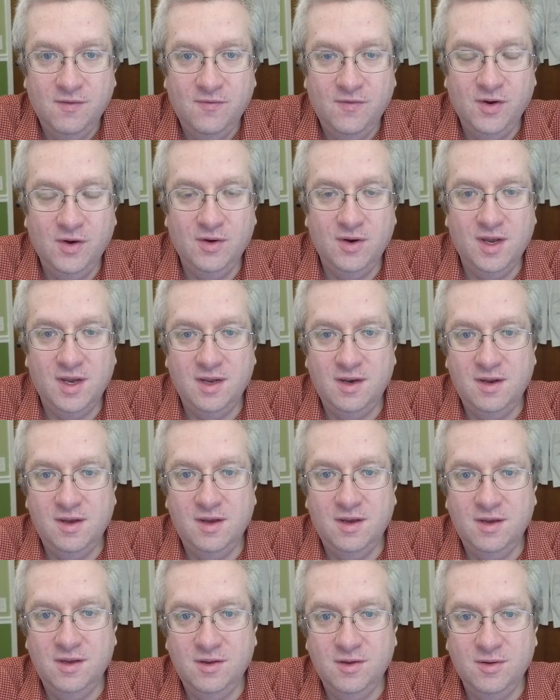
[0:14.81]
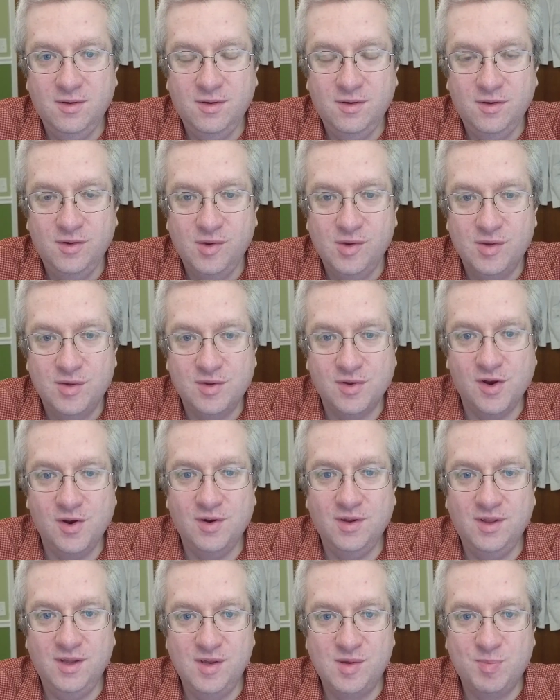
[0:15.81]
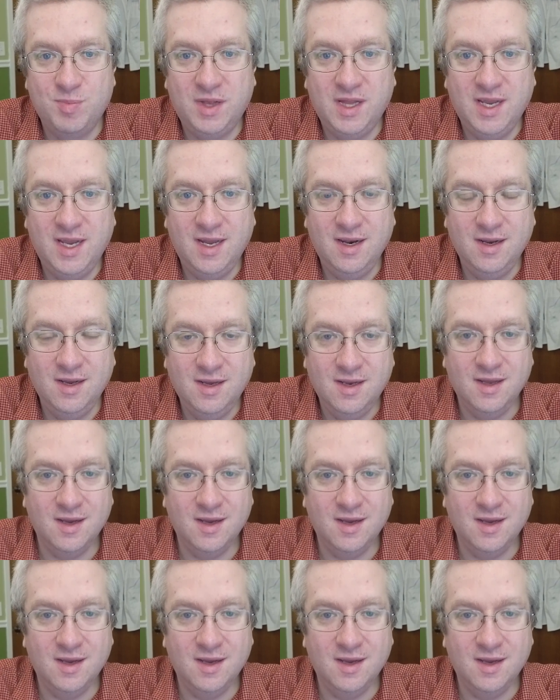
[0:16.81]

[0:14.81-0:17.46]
figured I'd start at least planning.